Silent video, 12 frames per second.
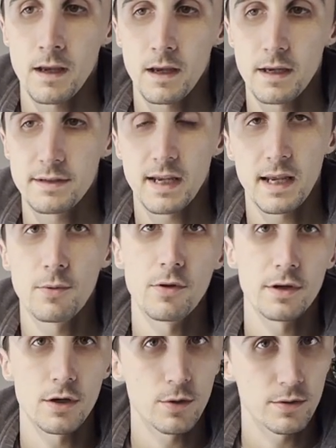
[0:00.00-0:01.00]
a table
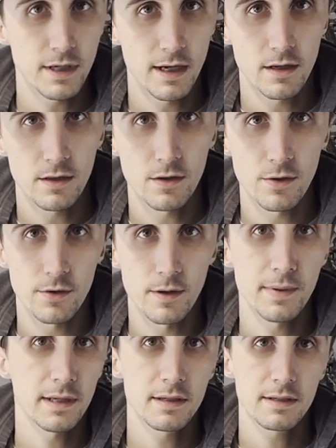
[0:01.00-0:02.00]
in a hotel or a
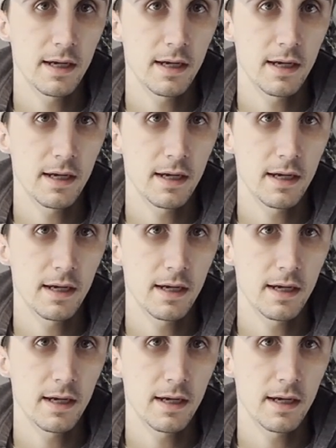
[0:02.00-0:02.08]
picnic